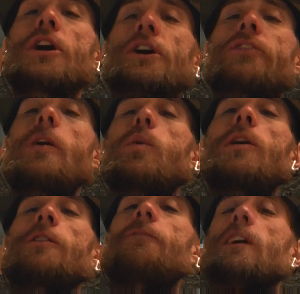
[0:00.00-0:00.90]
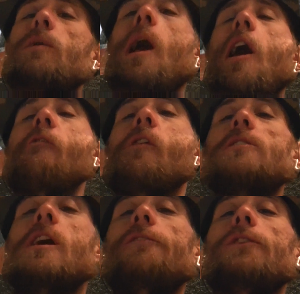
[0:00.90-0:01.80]
Then we're going to figure out how
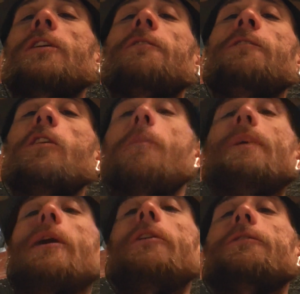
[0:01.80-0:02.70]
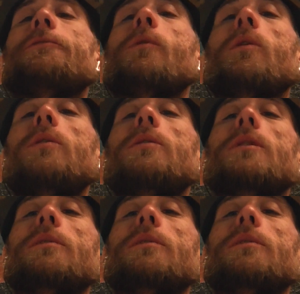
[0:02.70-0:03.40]
fucked off you're going to feel about it for